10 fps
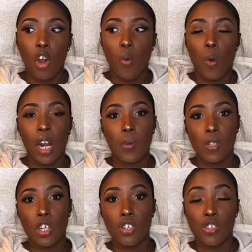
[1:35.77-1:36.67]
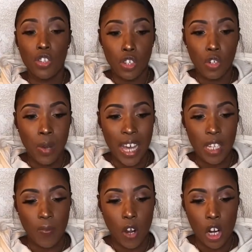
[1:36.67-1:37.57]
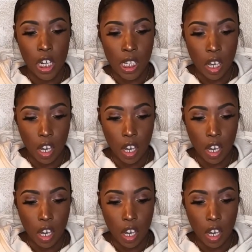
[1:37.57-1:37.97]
what I was gonna do as far as